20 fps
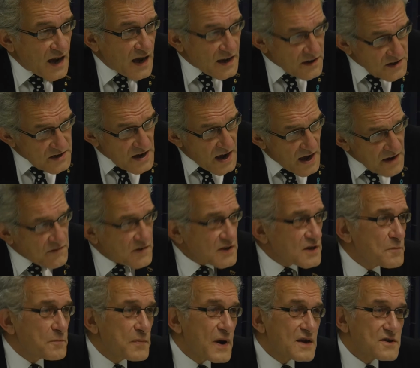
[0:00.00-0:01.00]
And having
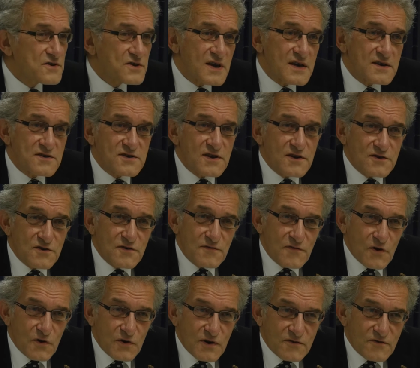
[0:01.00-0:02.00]
the blood test that you've
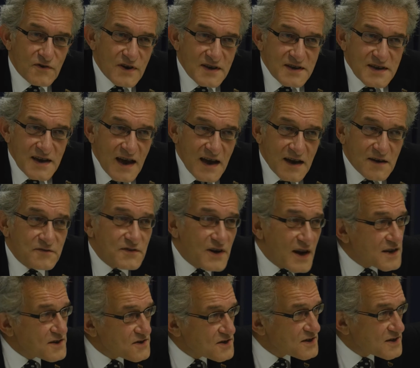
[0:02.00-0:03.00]
all agreed to have
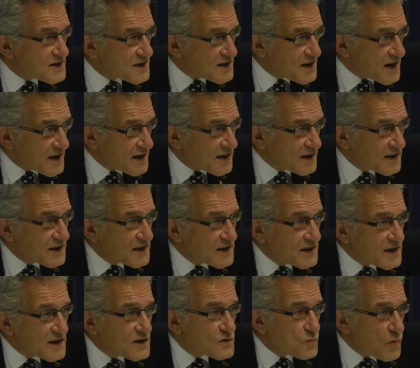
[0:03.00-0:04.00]
later today
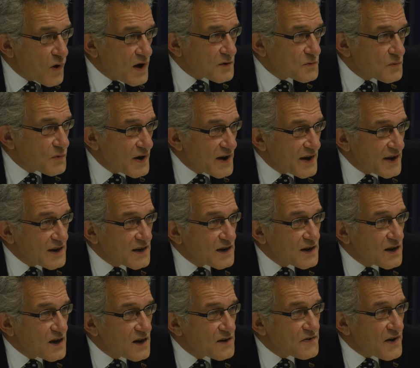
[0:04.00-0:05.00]
is one way
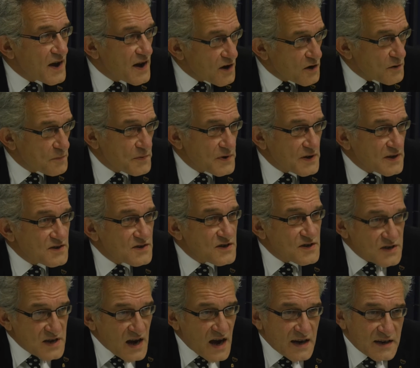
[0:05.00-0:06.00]
of helping to
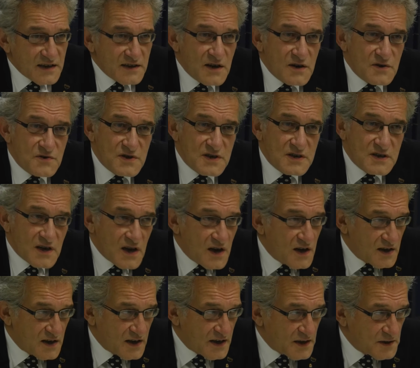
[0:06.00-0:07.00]
diagnose it
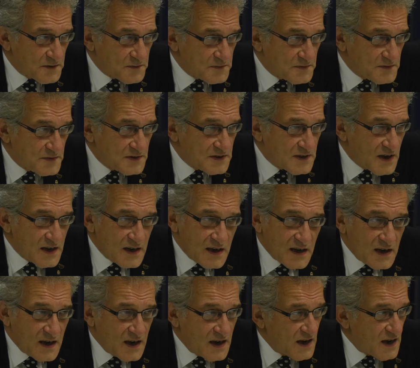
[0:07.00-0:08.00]
early.
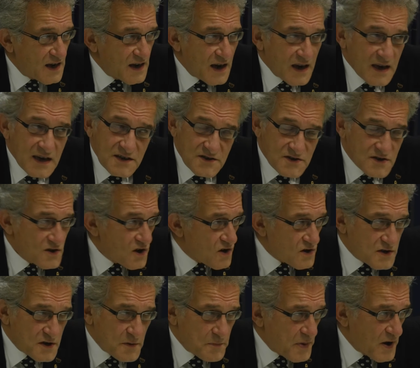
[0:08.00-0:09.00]
It's
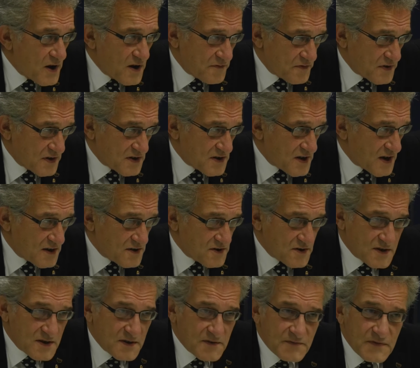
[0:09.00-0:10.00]
not a perfect
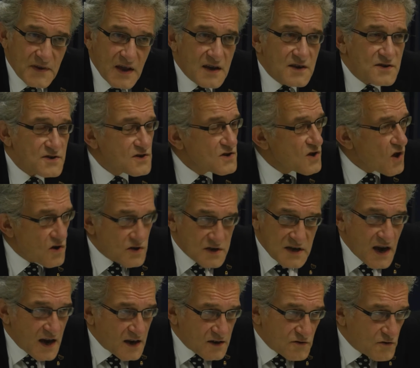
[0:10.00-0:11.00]
test. It's not
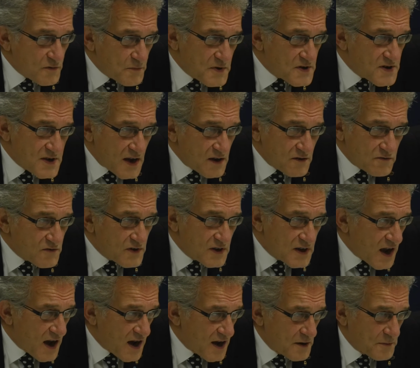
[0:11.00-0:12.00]
100%
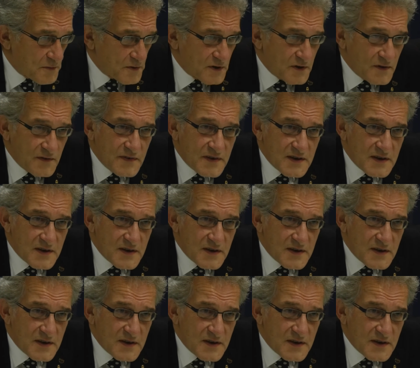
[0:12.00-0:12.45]
reliable.